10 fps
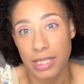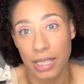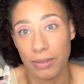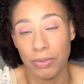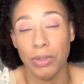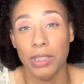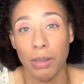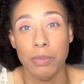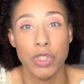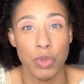like
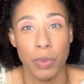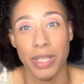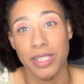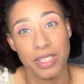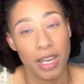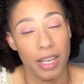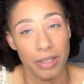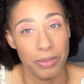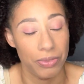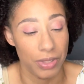voluptuous kind
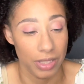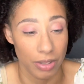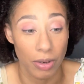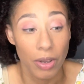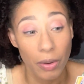of figure.